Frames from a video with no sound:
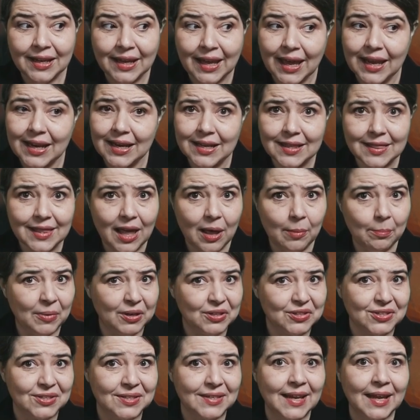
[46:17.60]
Getting that
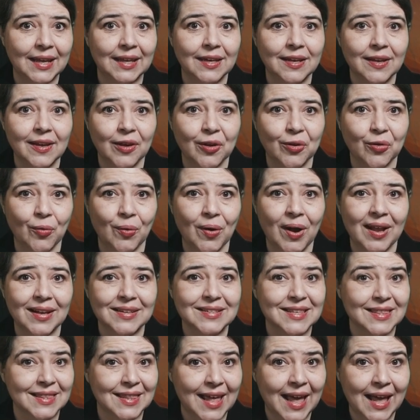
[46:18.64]
much data
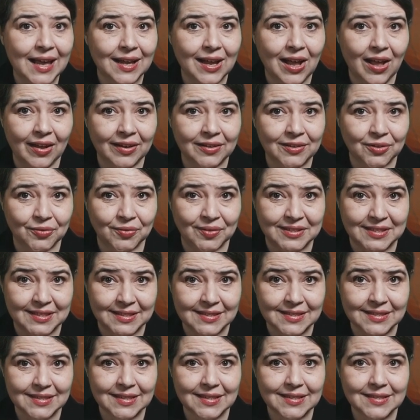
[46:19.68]
across that kind of a
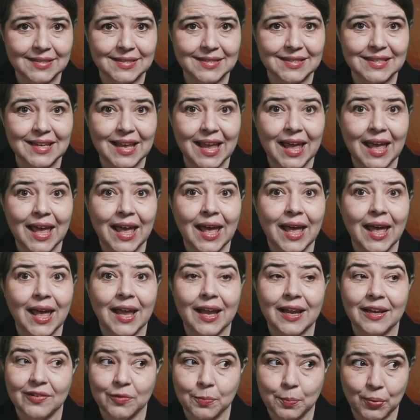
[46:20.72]
distance
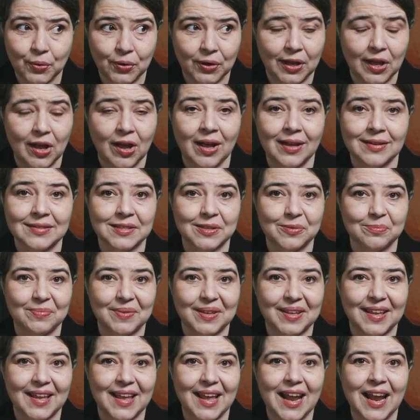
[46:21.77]
is pretty awesome.
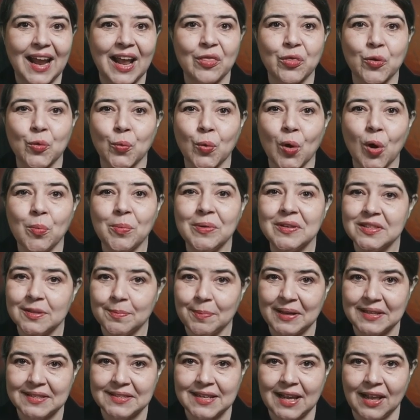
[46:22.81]
And the Roman
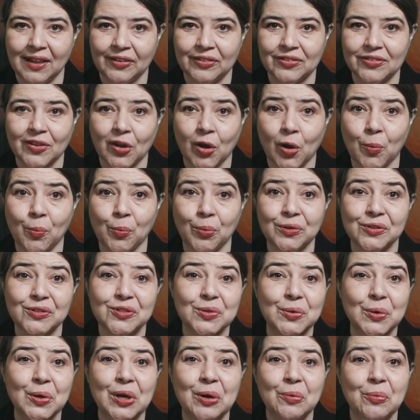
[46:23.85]
Space Telescope will
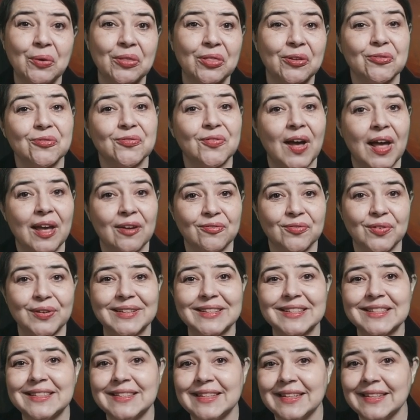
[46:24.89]
do it with a 5
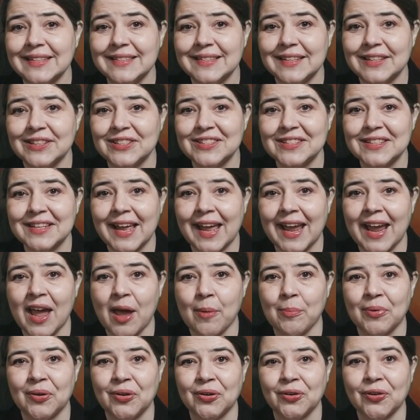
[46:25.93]
foot 6 inch
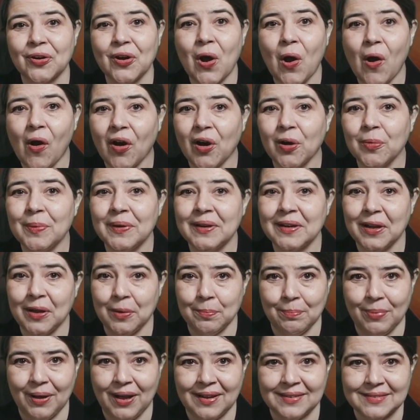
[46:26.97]
diameter carbon
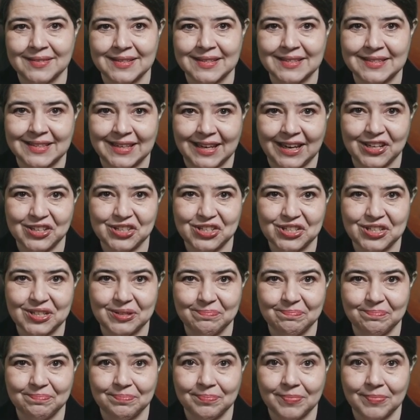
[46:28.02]
composite dish.